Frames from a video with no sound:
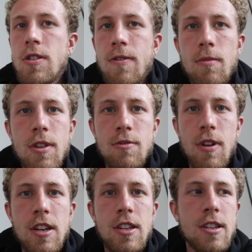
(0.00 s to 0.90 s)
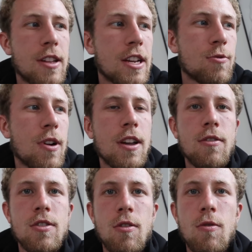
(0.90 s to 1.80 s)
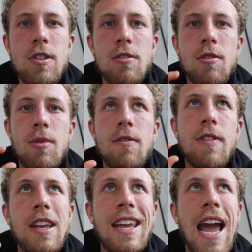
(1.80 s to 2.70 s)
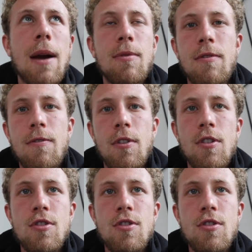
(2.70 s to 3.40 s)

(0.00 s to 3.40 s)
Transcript: gonna lose my contract if I don't run fast this summer.